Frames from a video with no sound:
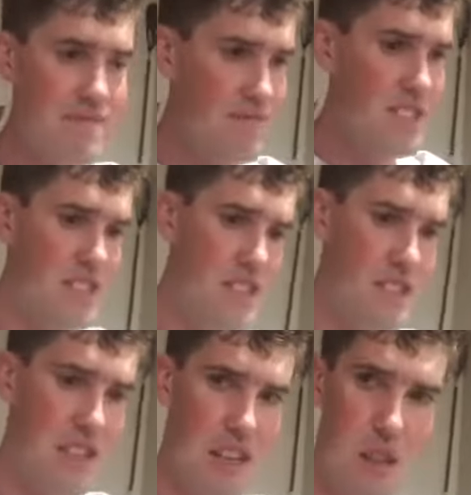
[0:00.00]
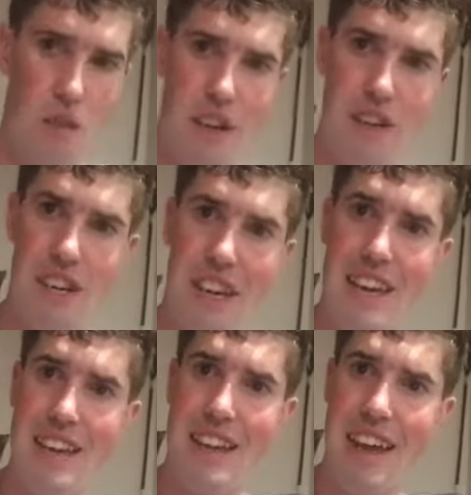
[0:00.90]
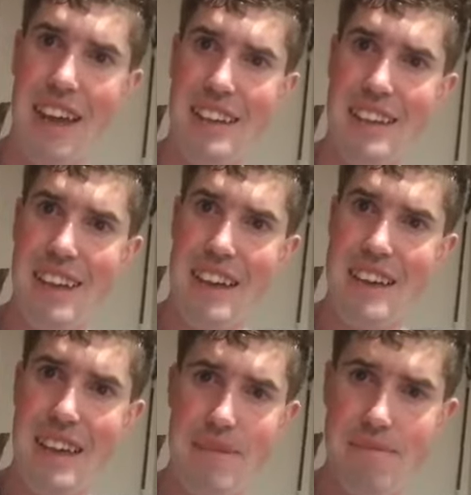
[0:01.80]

just thought I'd check in and yeah.